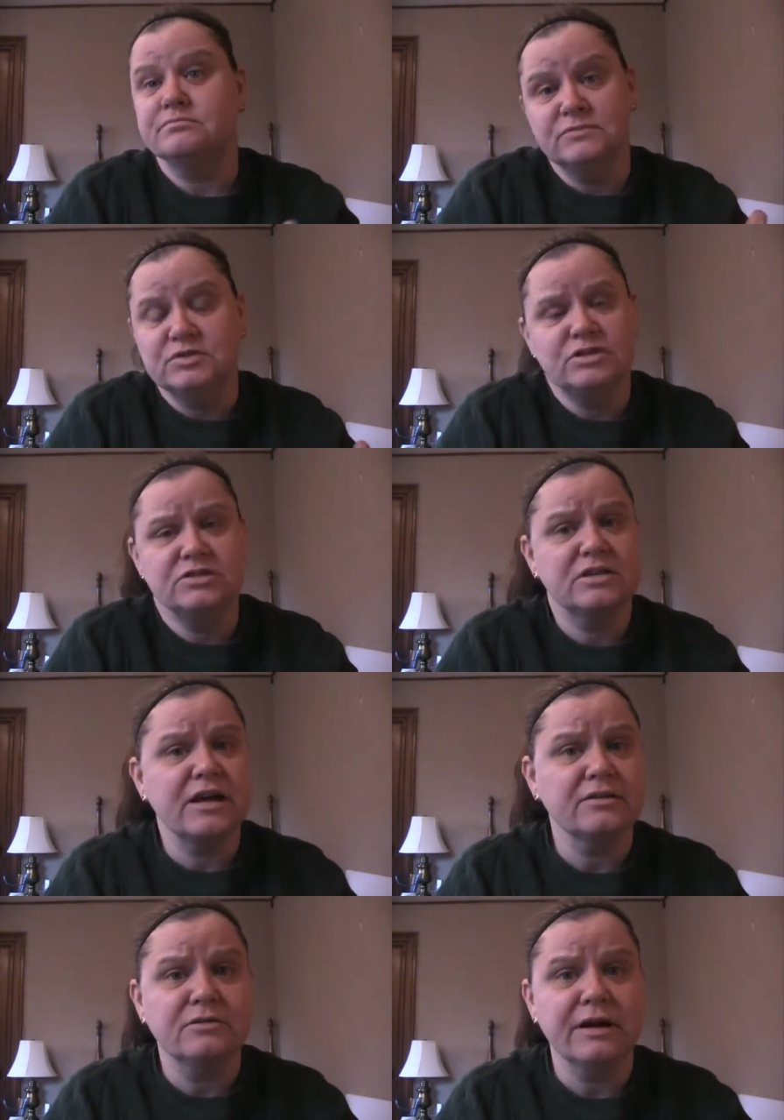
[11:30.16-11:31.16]
she's
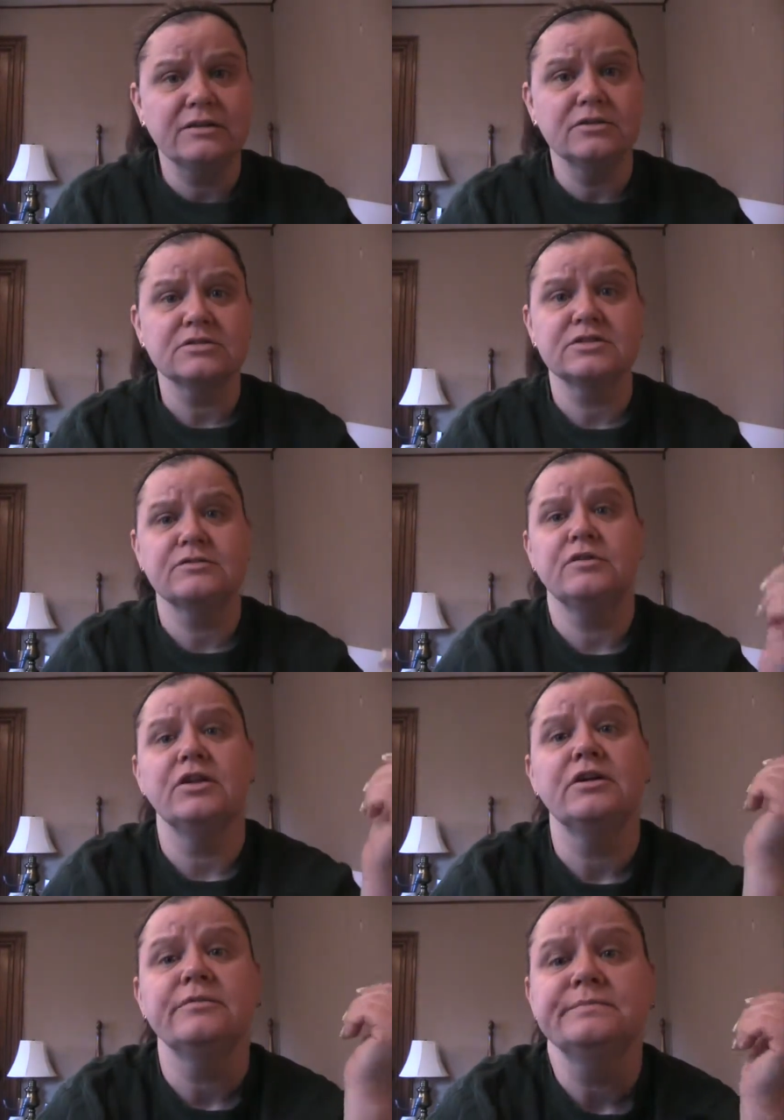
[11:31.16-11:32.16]
got great looks to
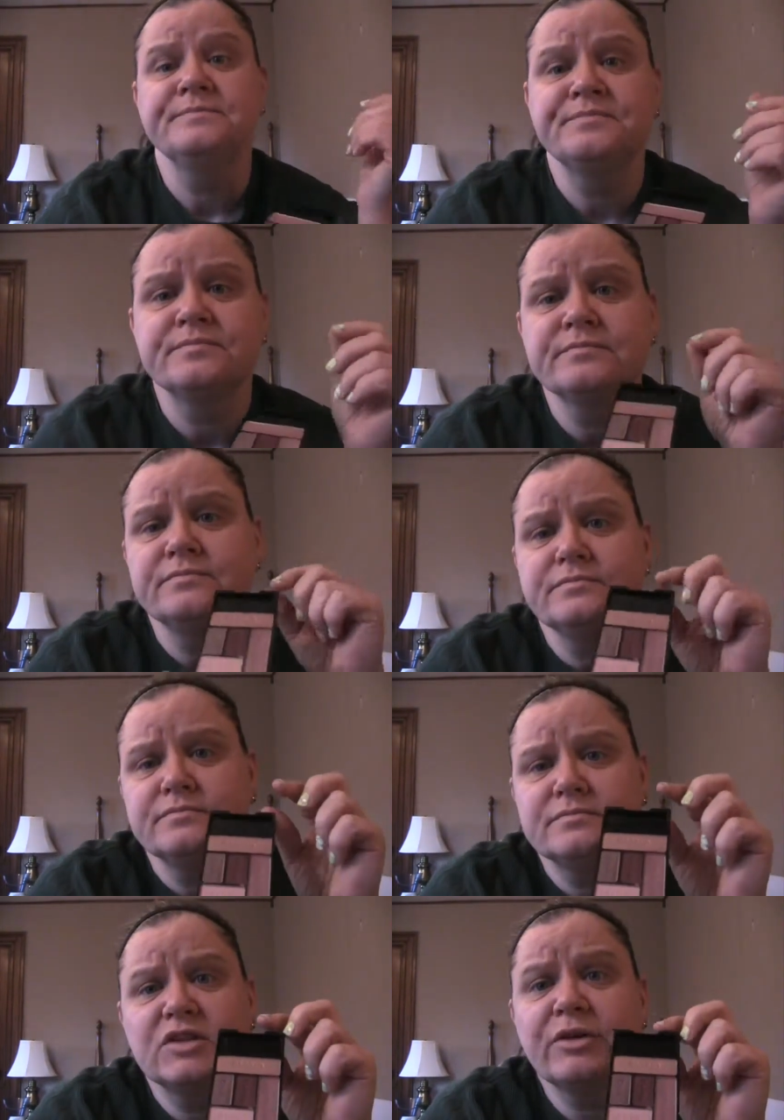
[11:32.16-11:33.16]
follow.
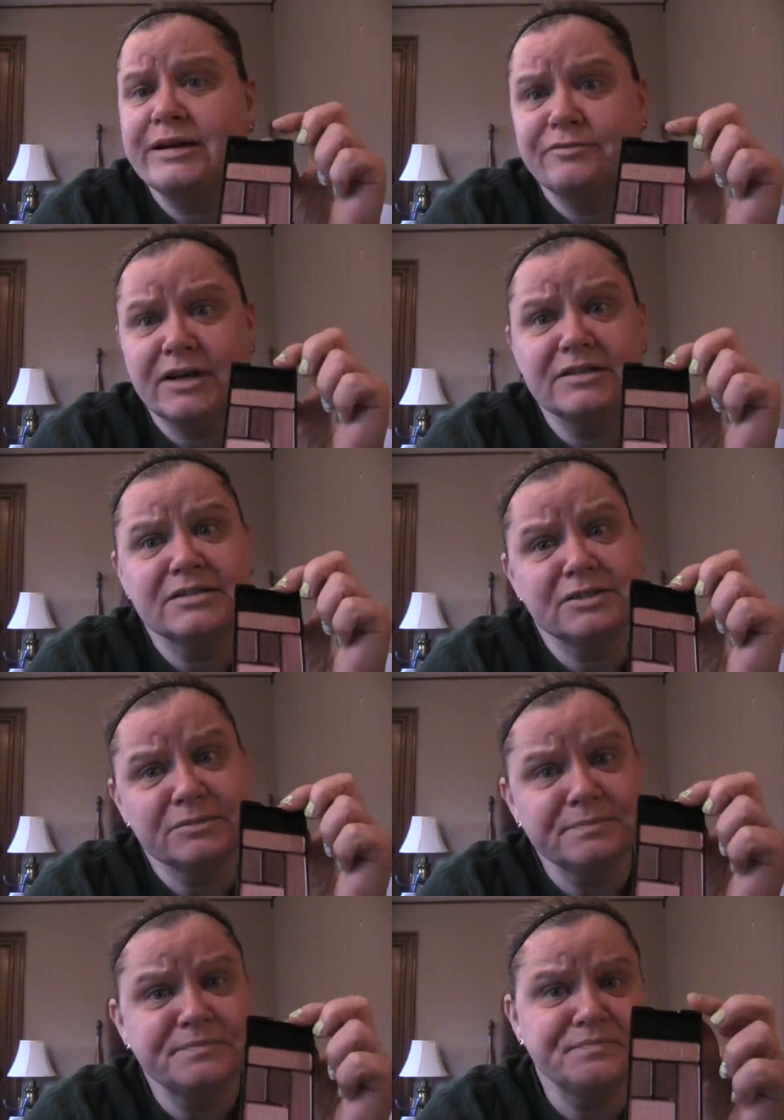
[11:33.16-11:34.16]
Great advice too.
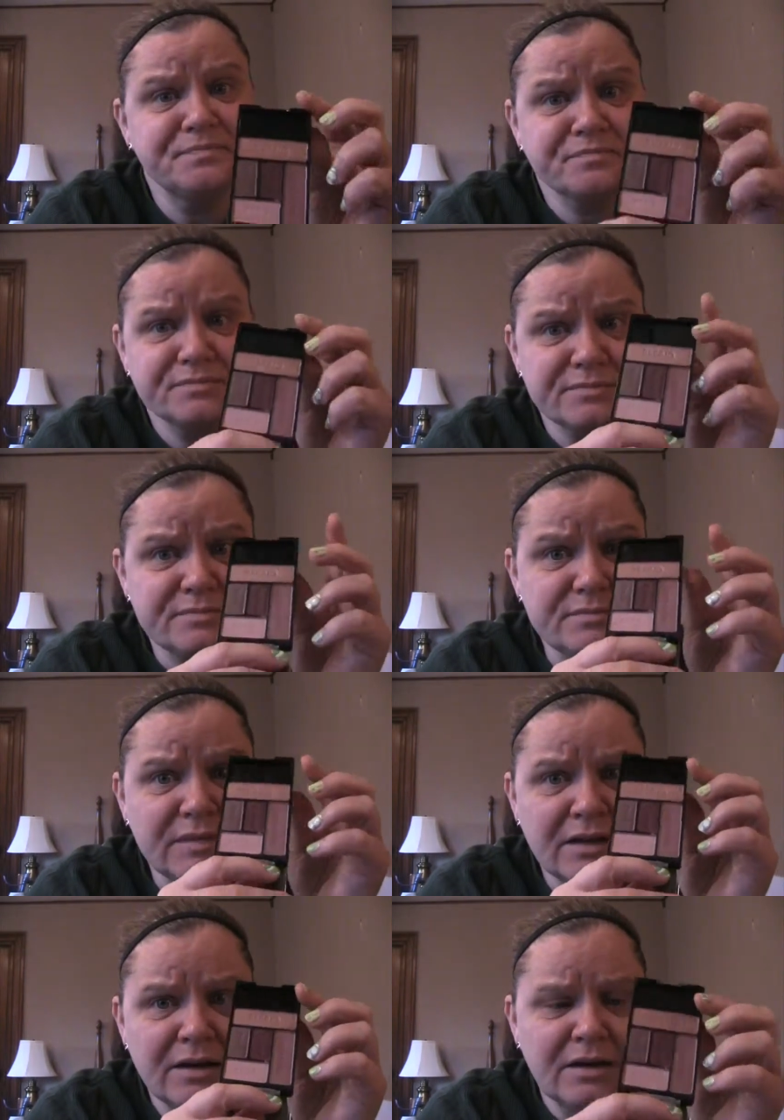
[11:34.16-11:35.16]

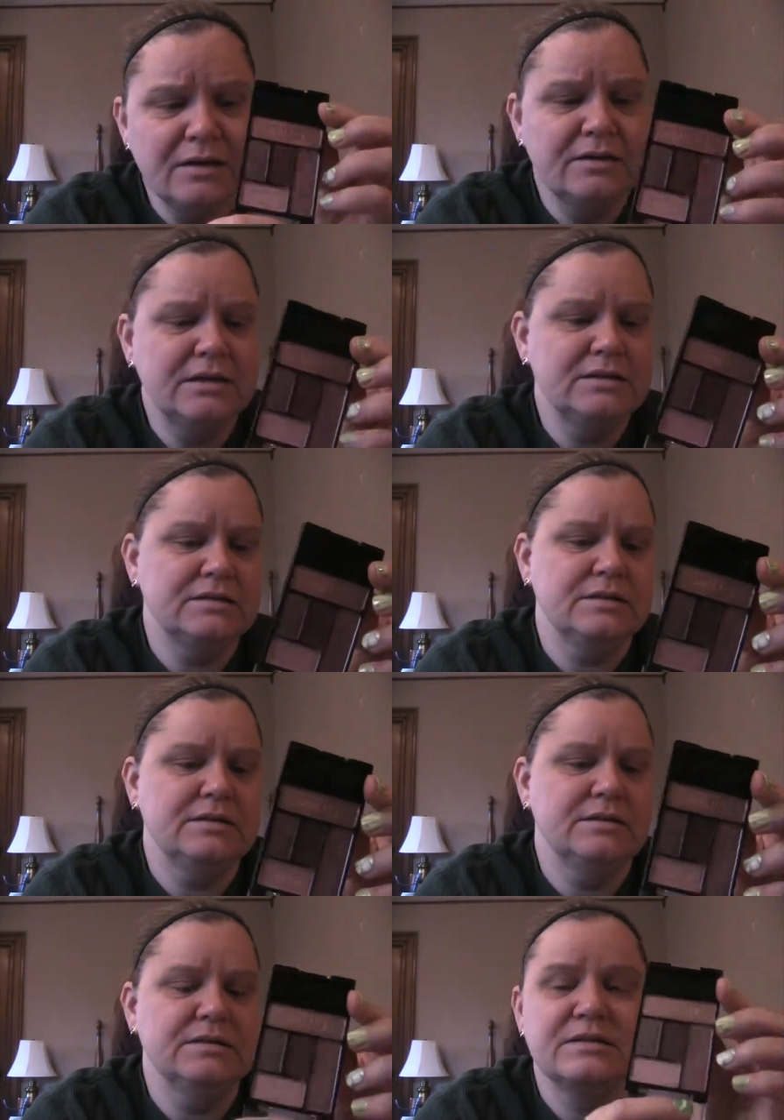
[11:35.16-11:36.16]
This
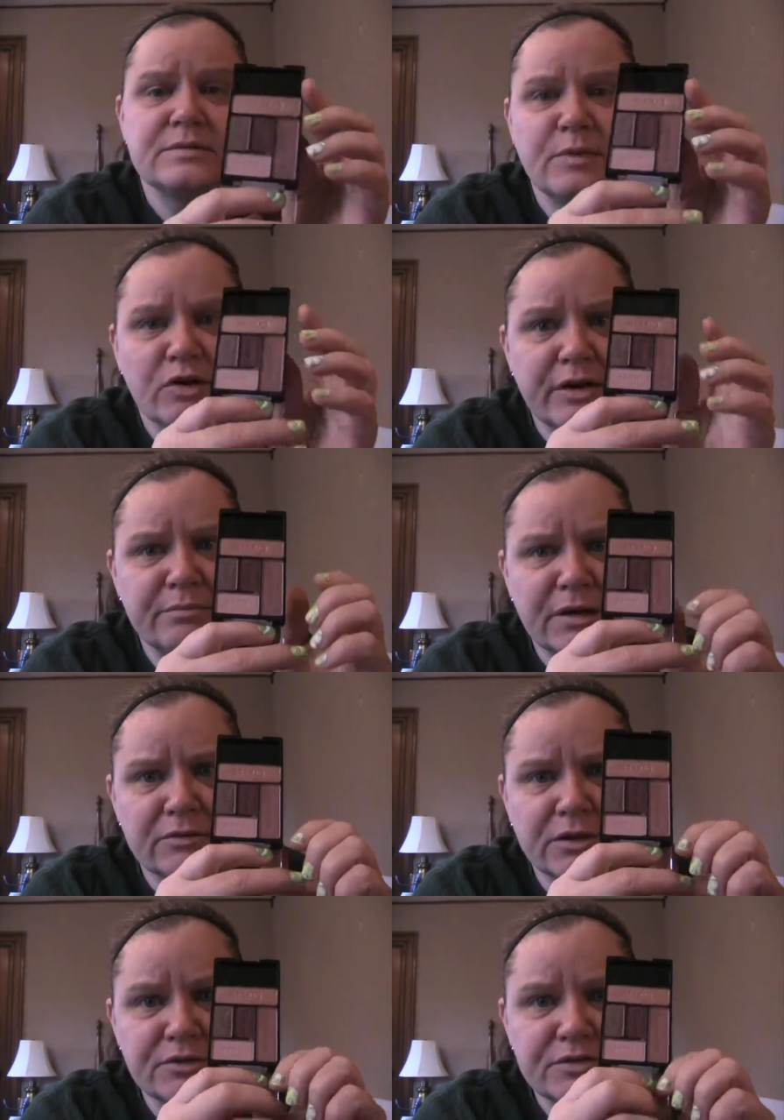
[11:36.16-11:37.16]
is Smoke and
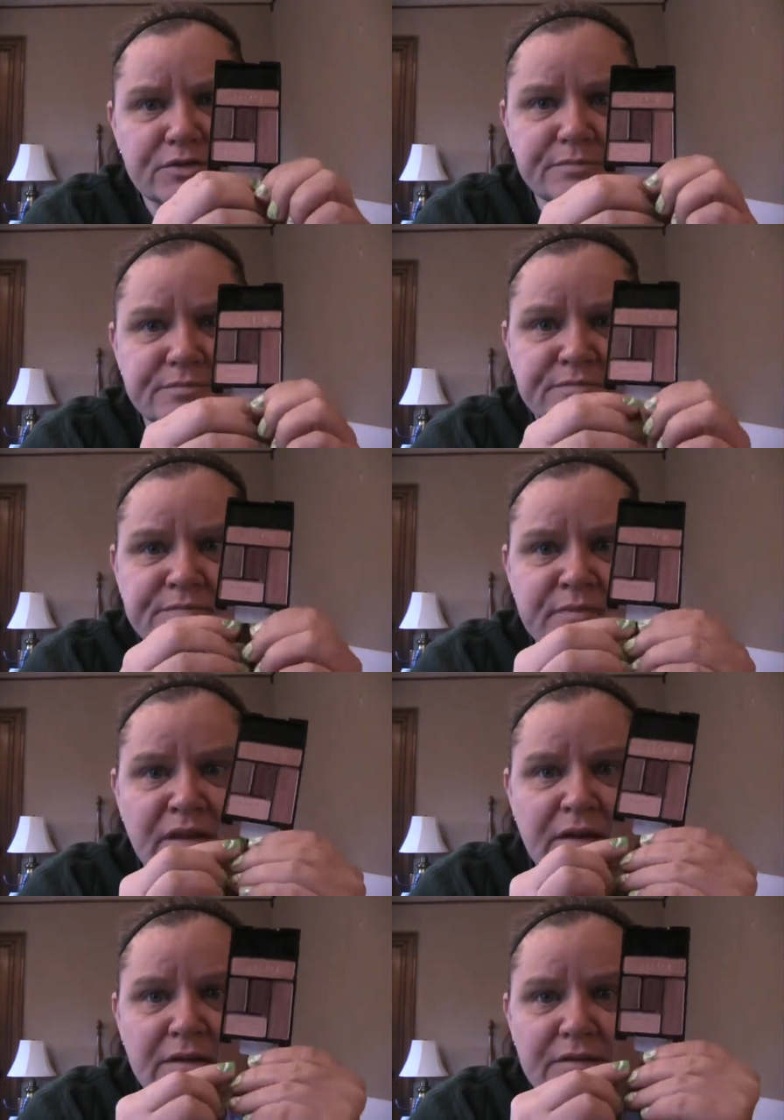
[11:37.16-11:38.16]
Melrose.
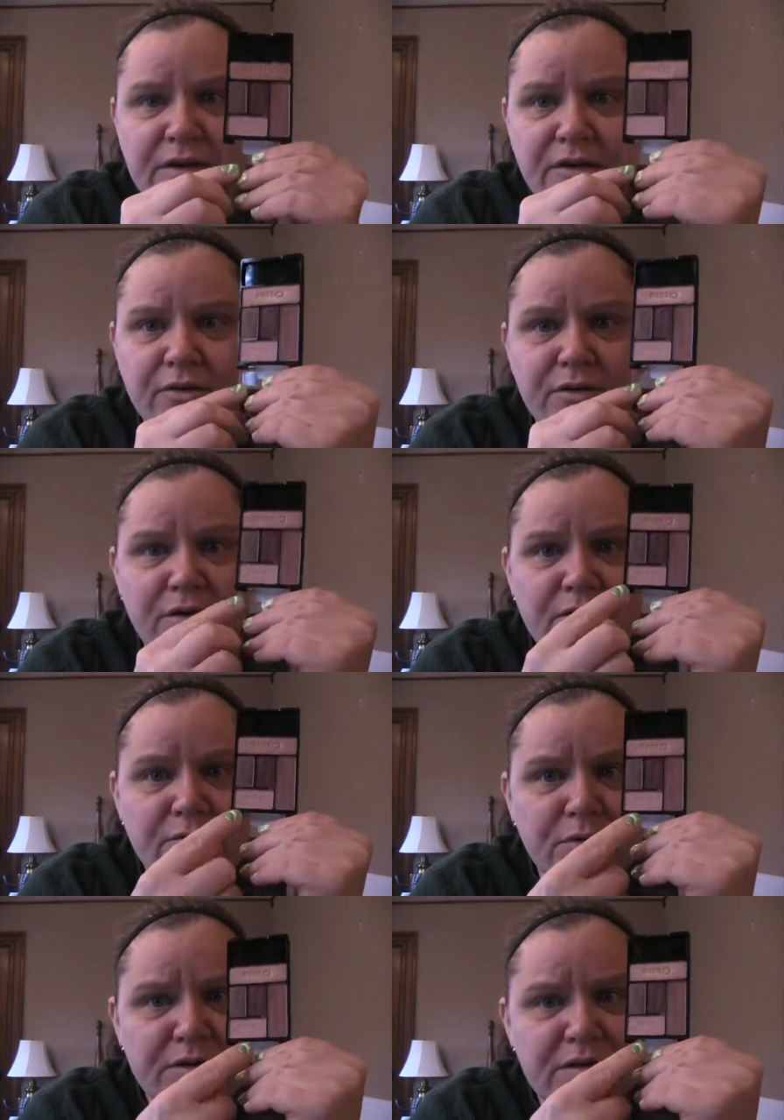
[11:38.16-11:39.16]
So
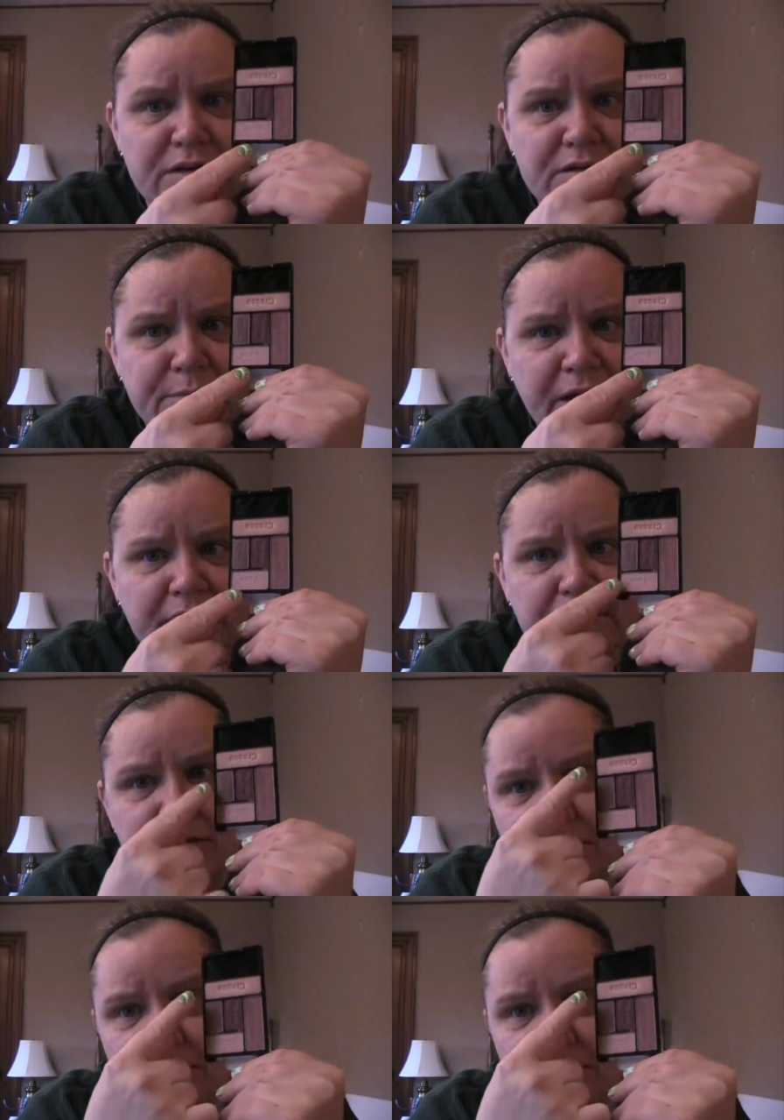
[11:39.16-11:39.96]
with this palette, you